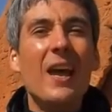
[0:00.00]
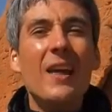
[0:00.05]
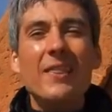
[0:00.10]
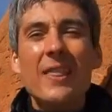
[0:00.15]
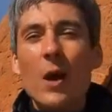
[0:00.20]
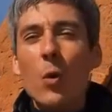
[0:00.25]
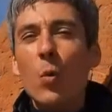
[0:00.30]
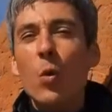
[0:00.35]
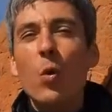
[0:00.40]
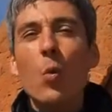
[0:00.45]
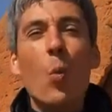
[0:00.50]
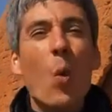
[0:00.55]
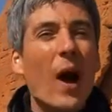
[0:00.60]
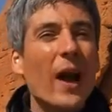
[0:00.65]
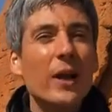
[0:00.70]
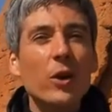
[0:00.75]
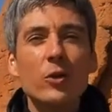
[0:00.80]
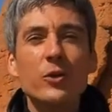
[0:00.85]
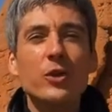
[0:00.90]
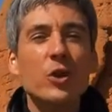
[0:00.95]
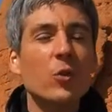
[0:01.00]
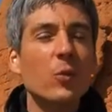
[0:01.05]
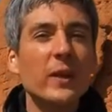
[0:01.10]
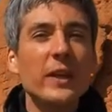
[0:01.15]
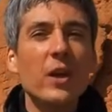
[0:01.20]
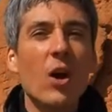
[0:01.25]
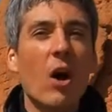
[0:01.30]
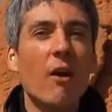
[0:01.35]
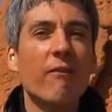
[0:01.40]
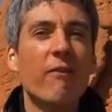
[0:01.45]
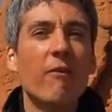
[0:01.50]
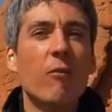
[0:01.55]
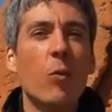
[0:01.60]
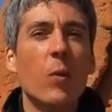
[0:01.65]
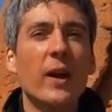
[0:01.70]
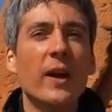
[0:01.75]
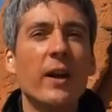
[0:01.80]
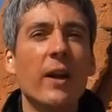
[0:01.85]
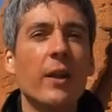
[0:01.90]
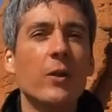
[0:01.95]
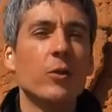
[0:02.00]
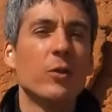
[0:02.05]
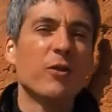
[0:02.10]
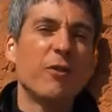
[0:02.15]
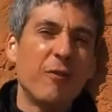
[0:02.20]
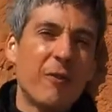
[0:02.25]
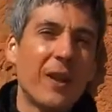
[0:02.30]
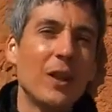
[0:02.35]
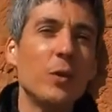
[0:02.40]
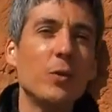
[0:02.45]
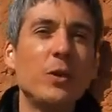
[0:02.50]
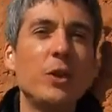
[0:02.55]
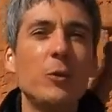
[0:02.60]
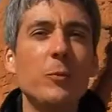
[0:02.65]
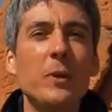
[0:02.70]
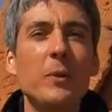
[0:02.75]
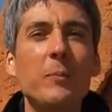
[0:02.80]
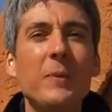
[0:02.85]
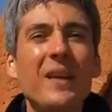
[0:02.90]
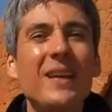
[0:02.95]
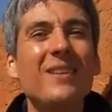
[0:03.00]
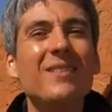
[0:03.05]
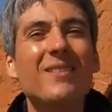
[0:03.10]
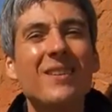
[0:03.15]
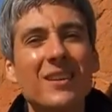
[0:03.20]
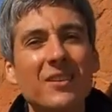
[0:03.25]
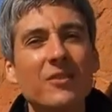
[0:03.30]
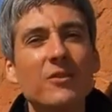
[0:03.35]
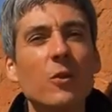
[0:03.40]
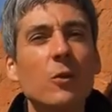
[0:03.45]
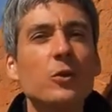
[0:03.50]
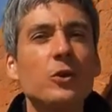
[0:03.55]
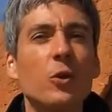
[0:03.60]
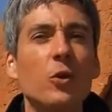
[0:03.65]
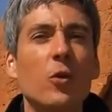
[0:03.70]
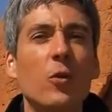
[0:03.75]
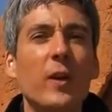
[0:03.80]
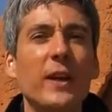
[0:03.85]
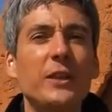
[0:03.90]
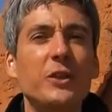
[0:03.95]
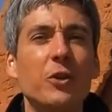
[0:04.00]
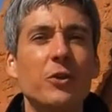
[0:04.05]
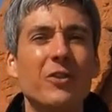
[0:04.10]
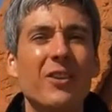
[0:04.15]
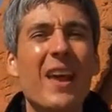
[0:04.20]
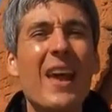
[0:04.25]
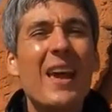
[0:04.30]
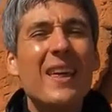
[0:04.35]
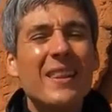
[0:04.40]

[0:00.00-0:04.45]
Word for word: that we're wired to read off of one another as fellow human beings and as social creatures.